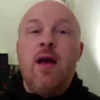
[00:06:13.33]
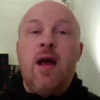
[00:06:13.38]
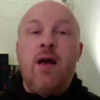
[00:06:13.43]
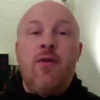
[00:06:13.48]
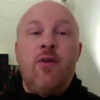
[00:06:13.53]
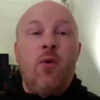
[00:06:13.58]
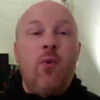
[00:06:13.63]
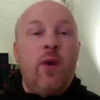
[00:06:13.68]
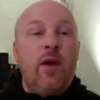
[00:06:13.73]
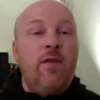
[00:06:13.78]

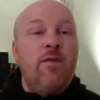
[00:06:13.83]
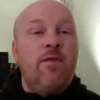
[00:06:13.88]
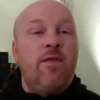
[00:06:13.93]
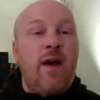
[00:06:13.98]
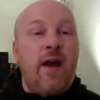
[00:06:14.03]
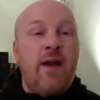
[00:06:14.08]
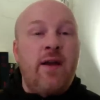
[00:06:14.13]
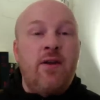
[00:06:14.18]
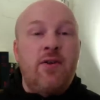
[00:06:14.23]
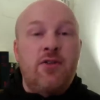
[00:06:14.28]
and the
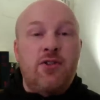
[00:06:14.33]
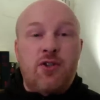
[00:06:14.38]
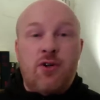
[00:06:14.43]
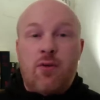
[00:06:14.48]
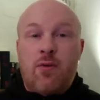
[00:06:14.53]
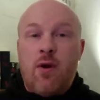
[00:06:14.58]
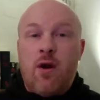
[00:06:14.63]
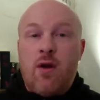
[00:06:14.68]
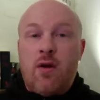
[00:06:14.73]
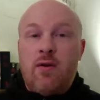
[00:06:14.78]
Windfinder
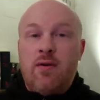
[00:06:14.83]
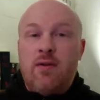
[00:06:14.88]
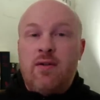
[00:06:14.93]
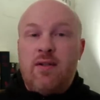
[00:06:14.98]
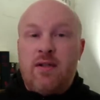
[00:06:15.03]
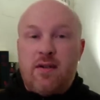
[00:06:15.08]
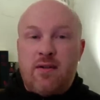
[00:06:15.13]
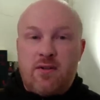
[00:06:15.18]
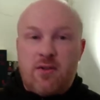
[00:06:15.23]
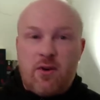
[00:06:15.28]
Sharon
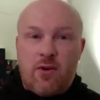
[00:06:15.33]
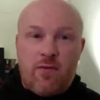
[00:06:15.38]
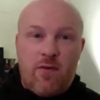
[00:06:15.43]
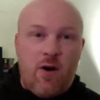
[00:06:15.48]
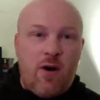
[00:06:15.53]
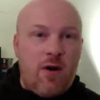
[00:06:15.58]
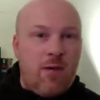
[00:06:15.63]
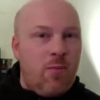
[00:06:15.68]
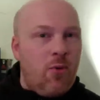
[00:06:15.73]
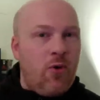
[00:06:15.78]
Din
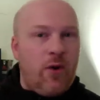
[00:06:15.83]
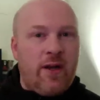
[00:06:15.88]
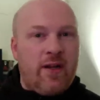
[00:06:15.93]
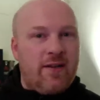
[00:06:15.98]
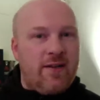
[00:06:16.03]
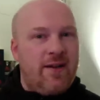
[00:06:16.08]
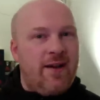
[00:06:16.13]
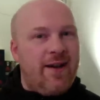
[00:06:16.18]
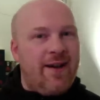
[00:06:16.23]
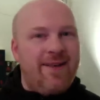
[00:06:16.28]
Tovar
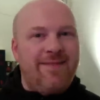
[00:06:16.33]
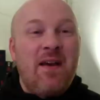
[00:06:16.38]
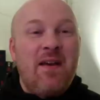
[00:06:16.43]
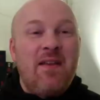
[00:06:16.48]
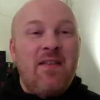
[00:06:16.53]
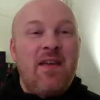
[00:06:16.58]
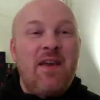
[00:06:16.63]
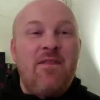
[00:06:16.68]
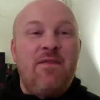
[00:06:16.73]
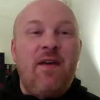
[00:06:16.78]
Morningtide.
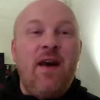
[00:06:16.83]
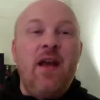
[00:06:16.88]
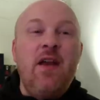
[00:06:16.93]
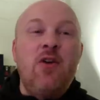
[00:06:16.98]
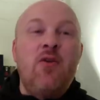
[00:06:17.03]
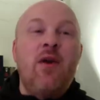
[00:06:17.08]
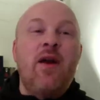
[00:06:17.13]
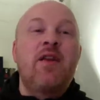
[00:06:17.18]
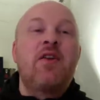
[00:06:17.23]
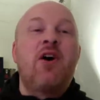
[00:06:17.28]
They fight
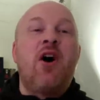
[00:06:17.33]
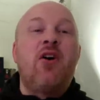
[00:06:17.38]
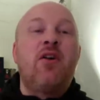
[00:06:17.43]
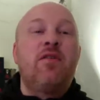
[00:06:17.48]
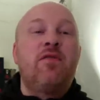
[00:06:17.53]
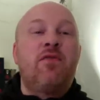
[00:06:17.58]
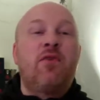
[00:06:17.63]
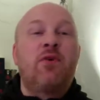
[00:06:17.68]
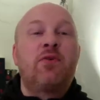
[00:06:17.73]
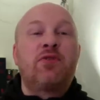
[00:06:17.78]
Grendel
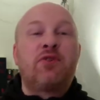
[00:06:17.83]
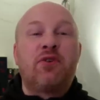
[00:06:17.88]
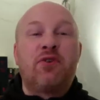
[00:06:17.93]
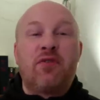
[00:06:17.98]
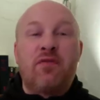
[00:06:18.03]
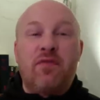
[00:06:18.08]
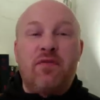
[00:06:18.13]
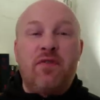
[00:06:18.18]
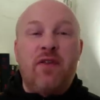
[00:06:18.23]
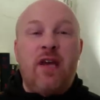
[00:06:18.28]
and force her
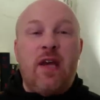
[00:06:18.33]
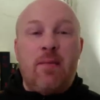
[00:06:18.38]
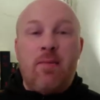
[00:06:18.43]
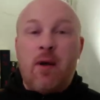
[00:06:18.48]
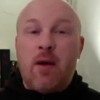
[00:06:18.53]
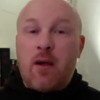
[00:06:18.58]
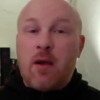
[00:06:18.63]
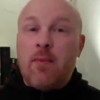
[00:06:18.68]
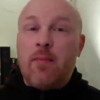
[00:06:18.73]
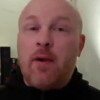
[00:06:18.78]
to flee,
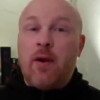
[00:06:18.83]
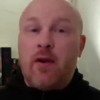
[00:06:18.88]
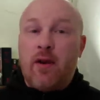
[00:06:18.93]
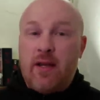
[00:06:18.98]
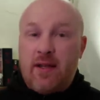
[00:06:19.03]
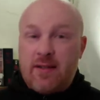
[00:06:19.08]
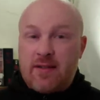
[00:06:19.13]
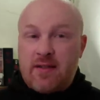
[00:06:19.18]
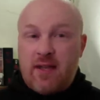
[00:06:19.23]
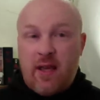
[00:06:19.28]
but Kumira
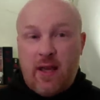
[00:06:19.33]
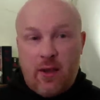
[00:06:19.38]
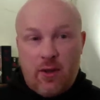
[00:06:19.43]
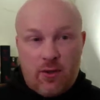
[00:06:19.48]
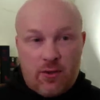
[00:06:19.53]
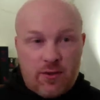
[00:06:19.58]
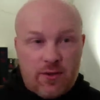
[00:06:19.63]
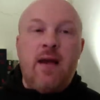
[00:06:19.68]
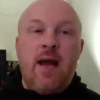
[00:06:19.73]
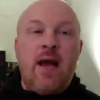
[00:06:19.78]
is
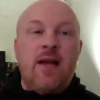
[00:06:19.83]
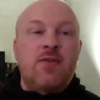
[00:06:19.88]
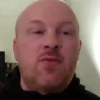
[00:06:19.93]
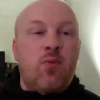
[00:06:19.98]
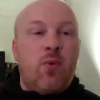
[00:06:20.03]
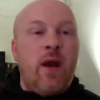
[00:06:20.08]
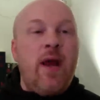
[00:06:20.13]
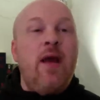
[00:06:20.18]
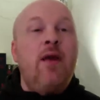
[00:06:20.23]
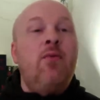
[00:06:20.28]
killed. As
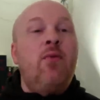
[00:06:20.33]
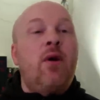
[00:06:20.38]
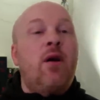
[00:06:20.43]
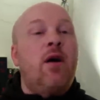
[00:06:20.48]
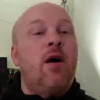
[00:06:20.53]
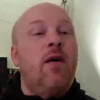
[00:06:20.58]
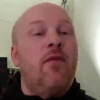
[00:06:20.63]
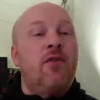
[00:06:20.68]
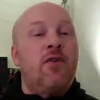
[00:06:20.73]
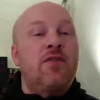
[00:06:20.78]
Rand
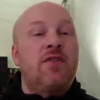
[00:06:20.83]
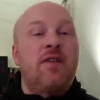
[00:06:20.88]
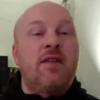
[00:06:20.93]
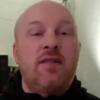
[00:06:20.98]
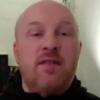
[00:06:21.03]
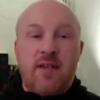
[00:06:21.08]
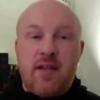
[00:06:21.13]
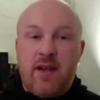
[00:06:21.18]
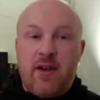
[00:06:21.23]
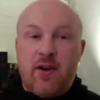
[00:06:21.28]
recovers
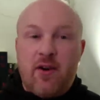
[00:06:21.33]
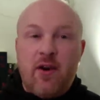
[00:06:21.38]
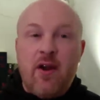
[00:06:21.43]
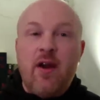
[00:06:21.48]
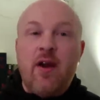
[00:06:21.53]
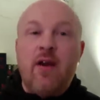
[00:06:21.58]
in Tyr,